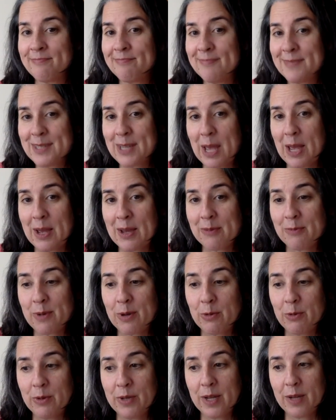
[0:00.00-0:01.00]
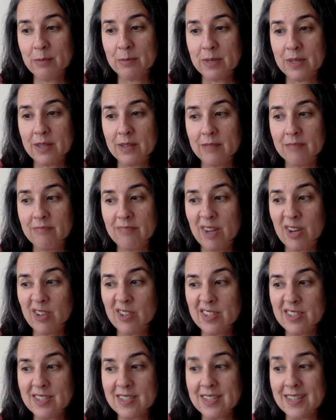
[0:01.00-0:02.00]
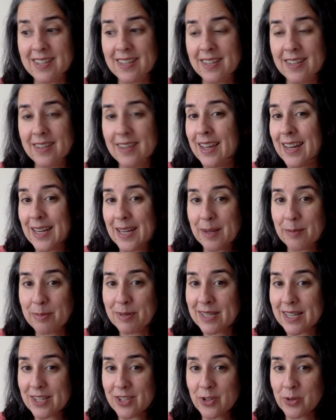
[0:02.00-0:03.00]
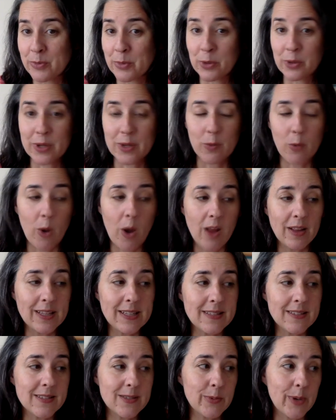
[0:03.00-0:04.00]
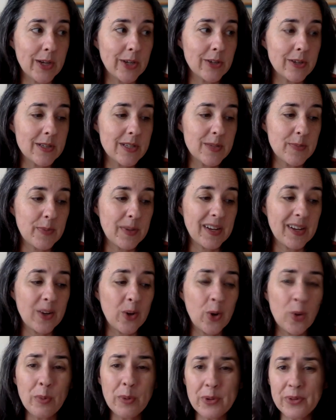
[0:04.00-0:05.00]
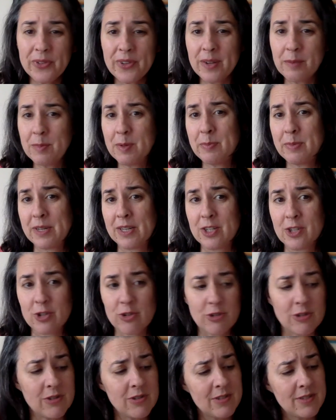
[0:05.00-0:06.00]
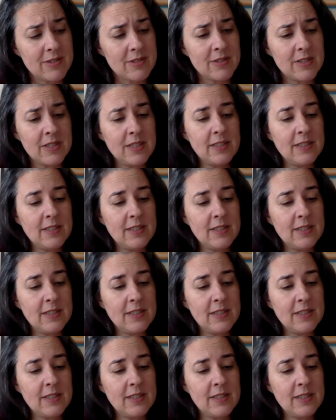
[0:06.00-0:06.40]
so I, I will not be there to see any potential Marie Wallin sweaters, but I hope you send me pictures